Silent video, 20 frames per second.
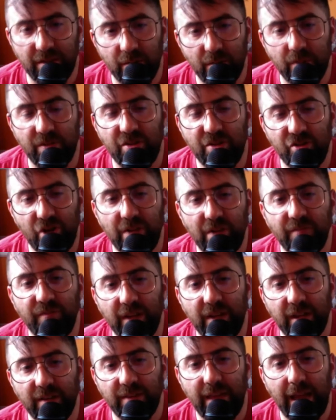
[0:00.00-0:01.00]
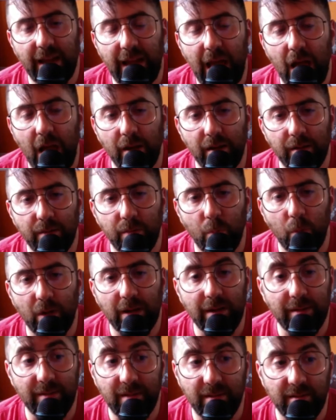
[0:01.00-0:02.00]
So it's just trying to figure that out. And
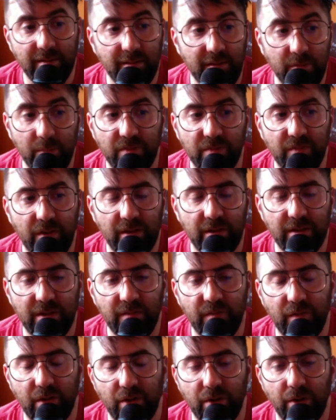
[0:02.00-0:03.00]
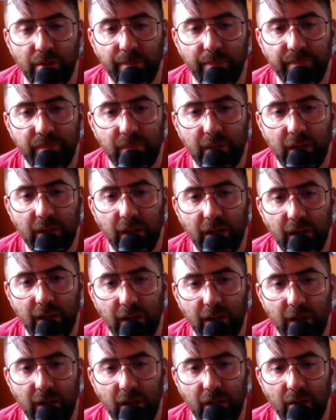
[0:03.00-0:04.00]
working inside the system is very difficult.
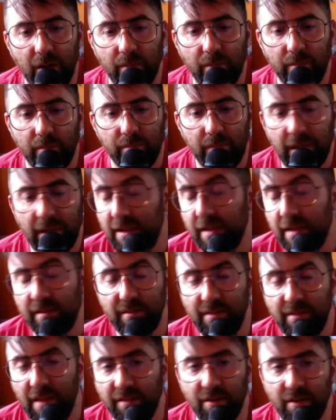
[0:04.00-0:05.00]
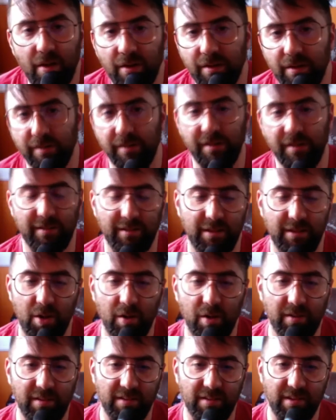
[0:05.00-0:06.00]
Um, and that, that's all it is. You know,
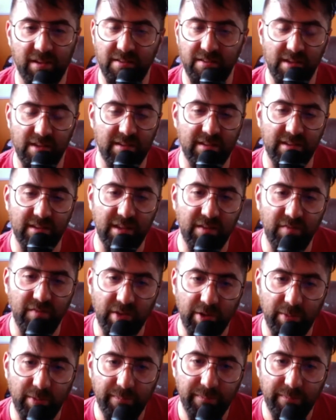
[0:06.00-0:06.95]
it's just, it's just difficult.